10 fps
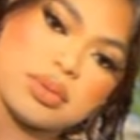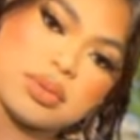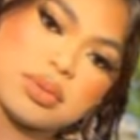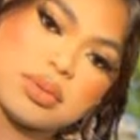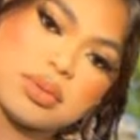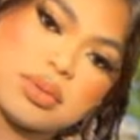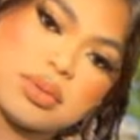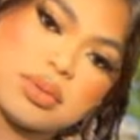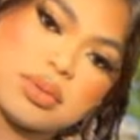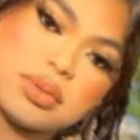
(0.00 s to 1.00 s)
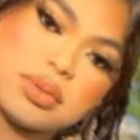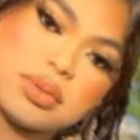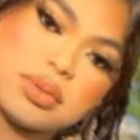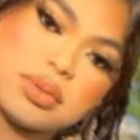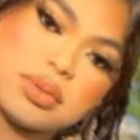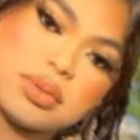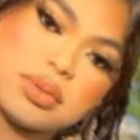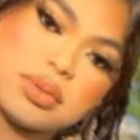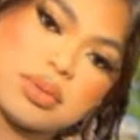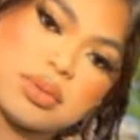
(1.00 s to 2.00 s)

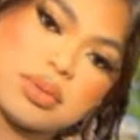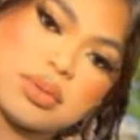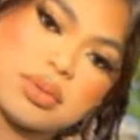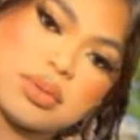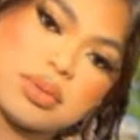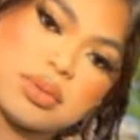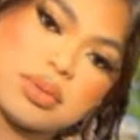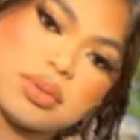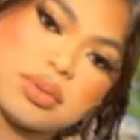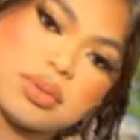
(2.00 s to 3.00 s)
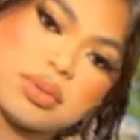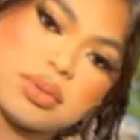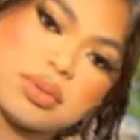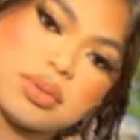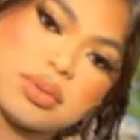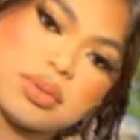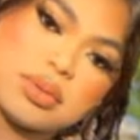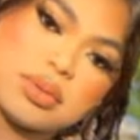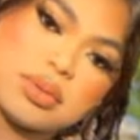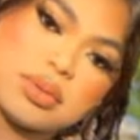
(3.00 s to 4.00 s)

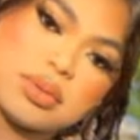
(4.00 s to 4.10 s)
Nothing is said.